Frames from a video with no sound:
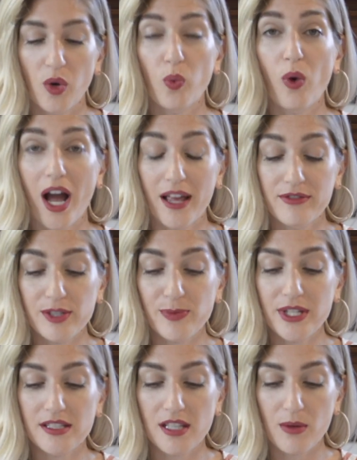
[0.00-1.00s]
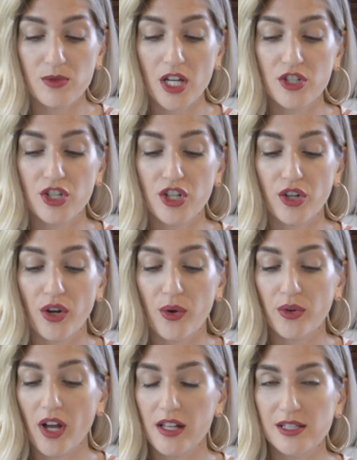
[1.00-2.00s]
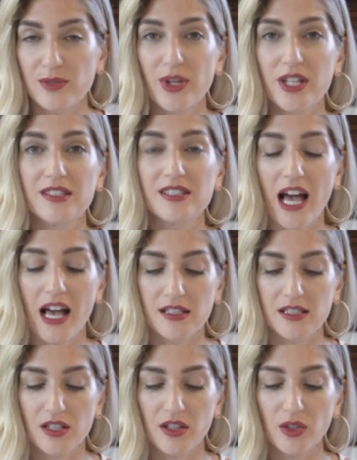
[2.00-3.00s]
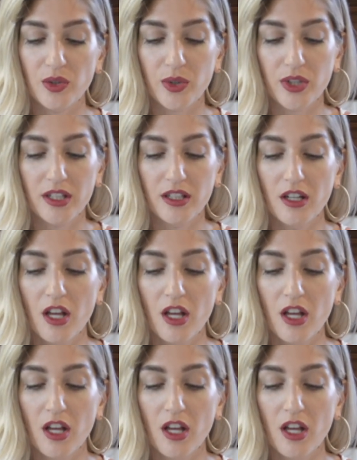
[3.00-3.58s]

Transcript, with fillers: Wives, be subject to your own husbands as to the Lord,